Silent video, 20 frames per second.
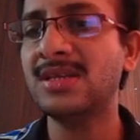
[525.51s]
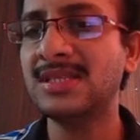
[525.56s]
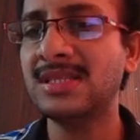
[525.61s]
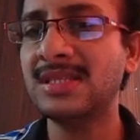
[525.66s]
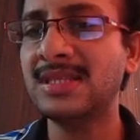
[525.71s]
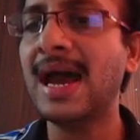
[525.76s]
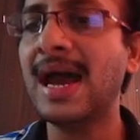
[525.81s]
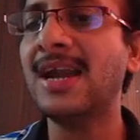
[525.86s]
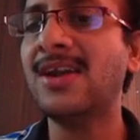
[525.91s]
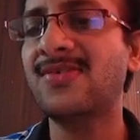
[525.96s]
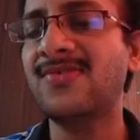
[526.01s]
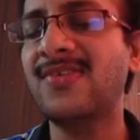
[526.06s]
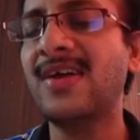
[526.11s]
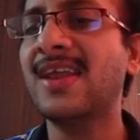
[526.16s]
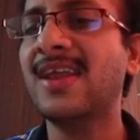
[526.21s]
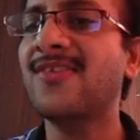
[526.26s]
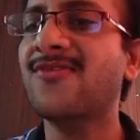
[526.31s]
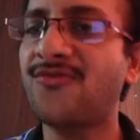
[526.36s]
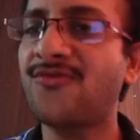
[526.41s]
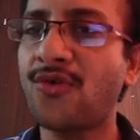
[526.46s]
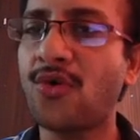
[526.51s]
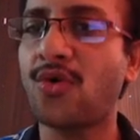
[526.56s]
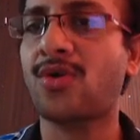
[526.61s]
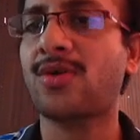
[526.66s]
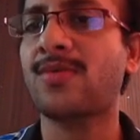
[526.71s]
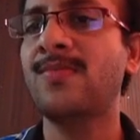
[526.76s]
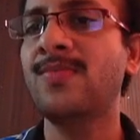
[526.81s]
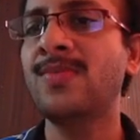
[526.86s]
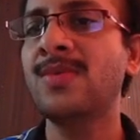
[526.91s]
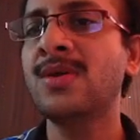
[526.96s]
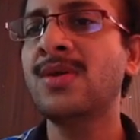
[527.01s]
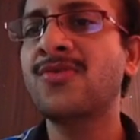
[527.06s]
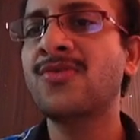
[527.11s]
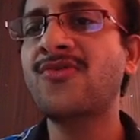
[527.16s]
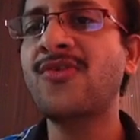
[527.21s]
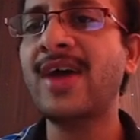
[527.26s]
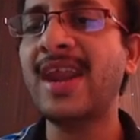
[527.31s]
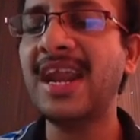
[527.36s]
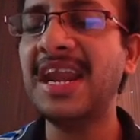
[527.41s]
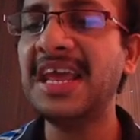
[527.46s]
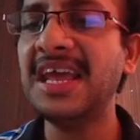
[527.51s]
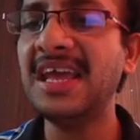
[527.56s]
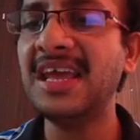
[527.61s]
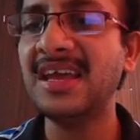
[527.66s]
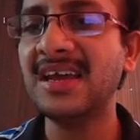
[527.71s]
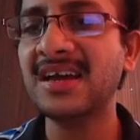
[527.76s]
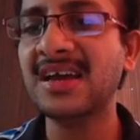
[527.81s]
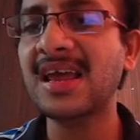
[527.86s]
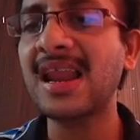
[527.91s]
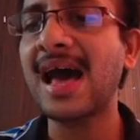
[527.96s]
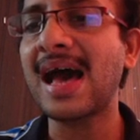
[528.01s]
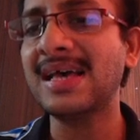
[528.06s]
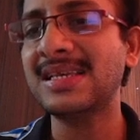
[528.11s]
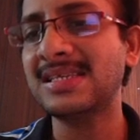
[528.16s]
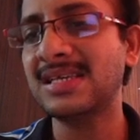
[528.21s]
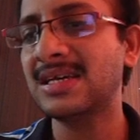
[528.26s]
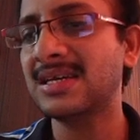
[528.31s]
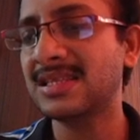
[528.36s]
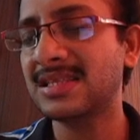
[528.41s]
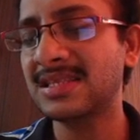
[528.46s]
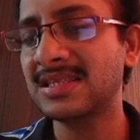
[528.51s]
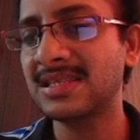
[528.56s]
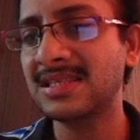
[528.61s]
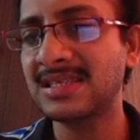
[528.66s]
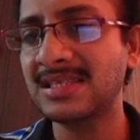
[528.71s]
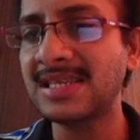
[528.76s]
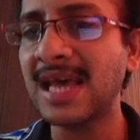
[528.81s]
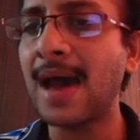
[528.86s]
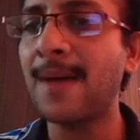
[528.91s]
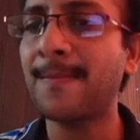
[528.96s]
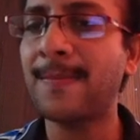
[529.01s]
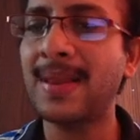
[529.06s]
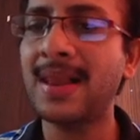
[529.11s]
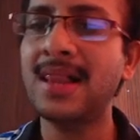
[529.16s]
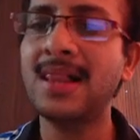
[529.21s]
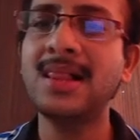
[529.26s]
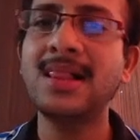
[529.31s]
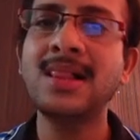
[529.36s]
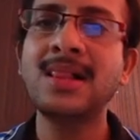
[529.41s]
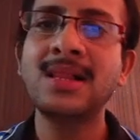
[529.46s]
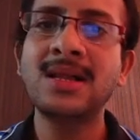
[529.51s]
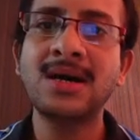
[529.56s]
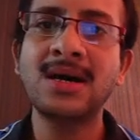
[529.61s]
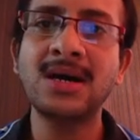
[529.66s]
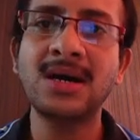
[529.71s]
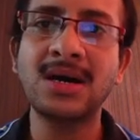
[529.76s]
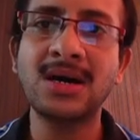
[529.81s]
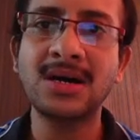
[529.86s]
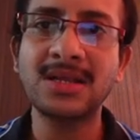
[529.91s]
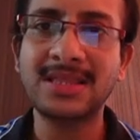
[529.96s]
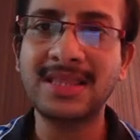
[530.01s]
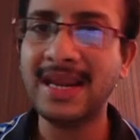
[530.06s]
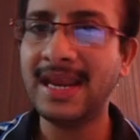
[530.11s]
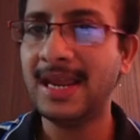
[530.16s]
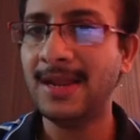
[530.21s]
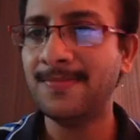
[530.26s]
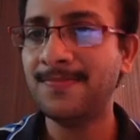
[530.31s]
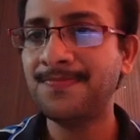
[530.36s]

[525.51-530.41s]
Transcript: that is 4 for any class sample 3.